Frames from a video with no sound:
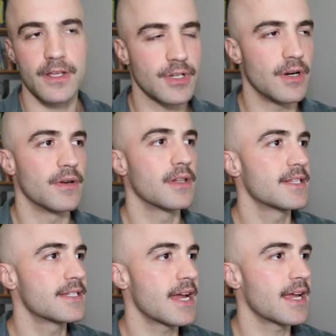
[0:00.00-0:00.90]
So
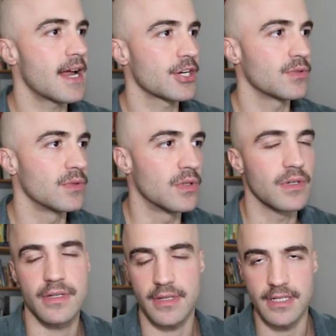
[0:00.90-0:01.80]
let's take an actual
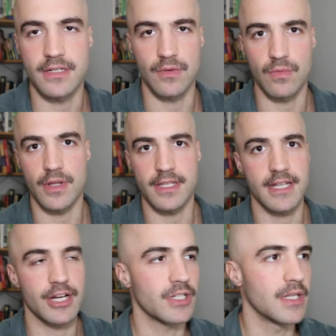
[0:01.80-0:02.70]
look into what this
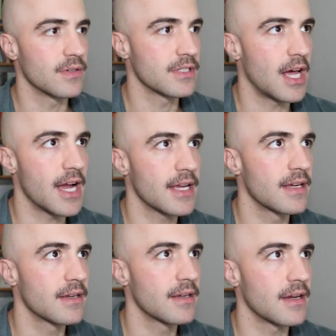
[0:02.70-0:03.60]
actually looks like.
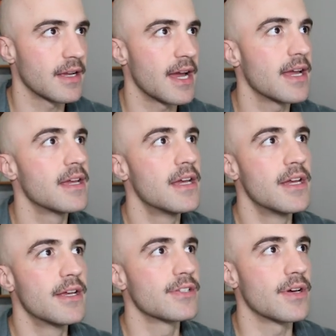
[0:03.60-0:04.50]
Okay,
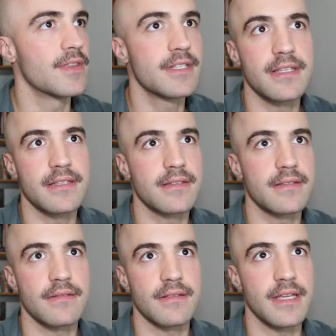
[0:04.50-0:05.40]
so this
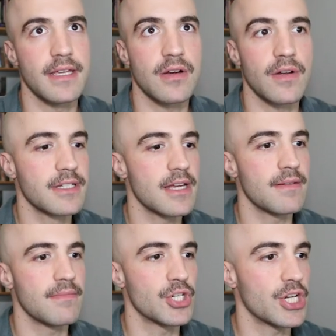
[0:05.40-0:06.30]
is the
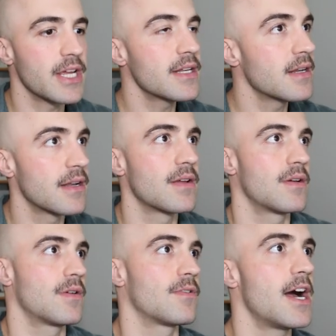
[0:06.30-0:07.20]
content machine,
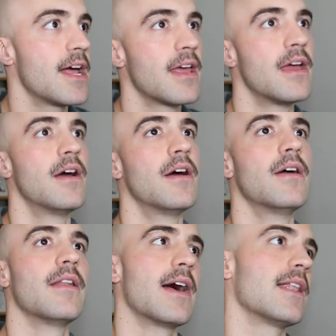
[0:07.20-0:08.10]
right?
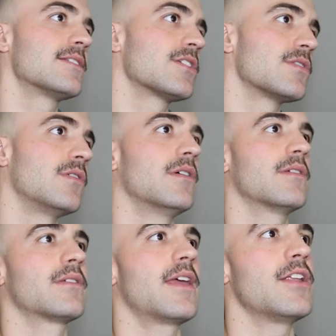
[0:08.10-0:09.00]
Now let's just
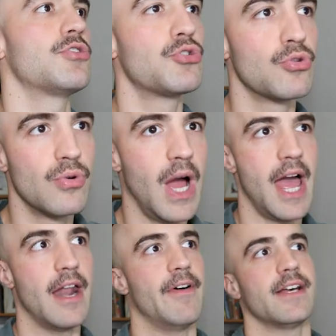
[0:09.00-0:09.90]
not get too
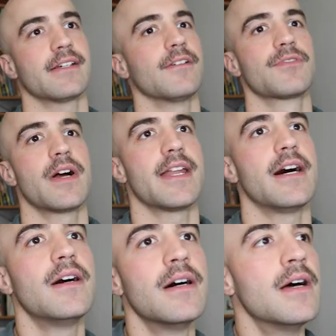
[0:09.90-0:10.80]
ahead of ourselves right
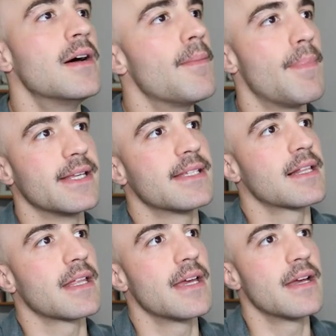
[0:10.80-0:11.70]
now.
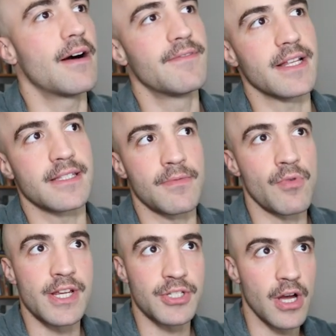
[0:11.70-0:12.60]
Basically, I've done
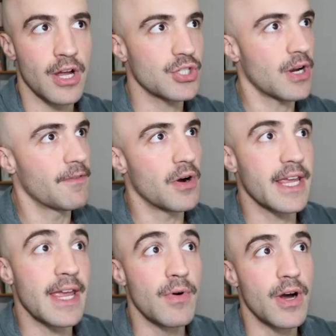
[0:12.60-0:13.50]
some research, I've got
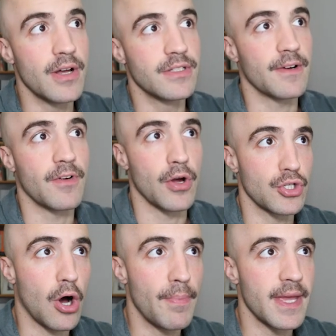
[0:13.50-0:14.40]
keywords, I've
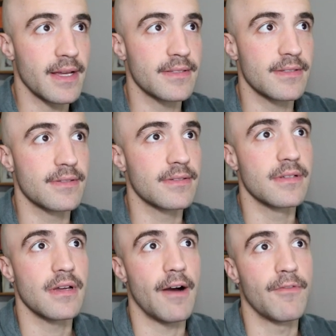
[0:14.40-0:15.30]
topics,
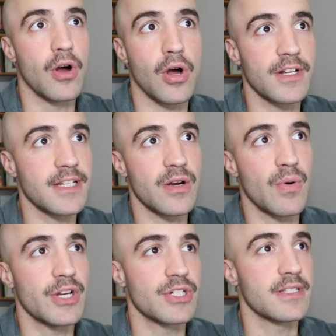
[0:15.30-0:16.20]
I've got content
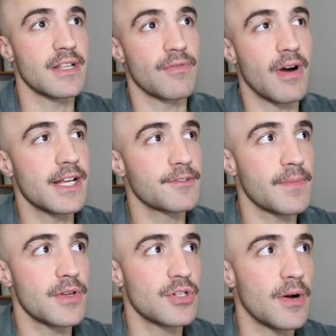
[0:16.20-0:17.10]
questions that arise
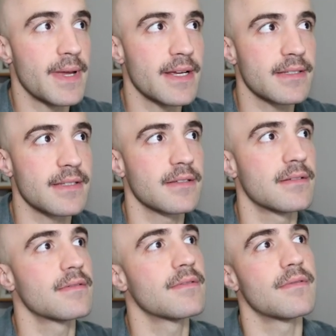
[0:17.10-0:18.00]
from those topics.
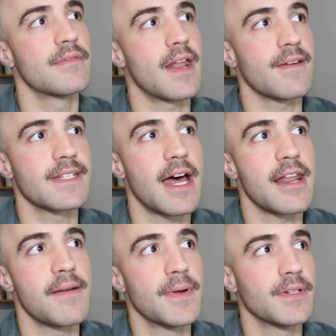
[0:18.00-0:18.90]
Then I've
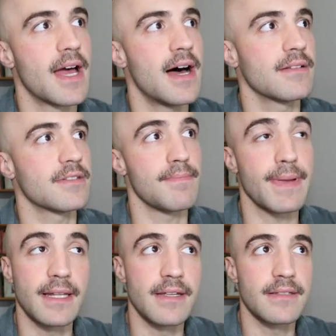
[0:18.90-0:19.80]
started to build out some
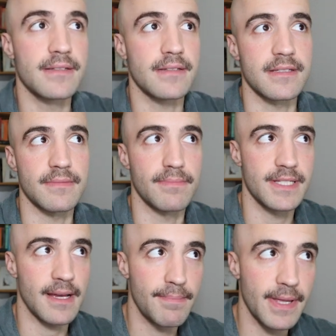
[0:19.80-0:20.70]
pillars and some
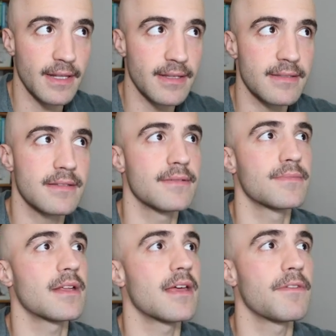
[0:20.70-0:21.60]
sub-pillars.
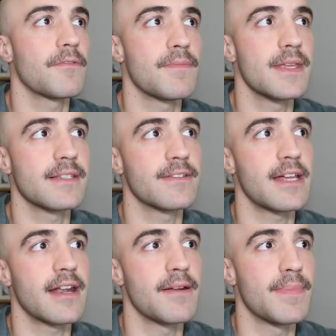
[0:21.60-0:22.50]
And from this, I
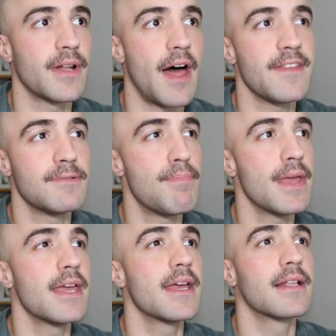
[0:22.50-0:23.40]
started to build out this
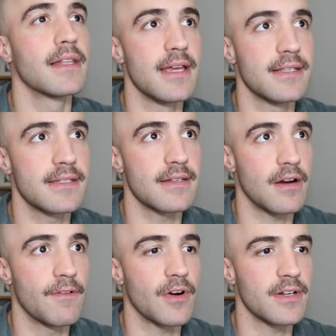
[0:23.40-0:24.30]
big list
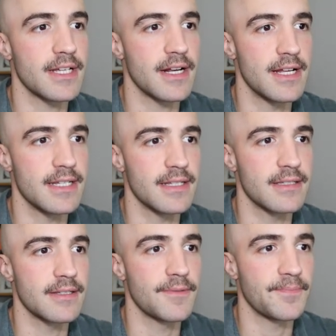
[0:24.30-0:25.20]
of content ideas.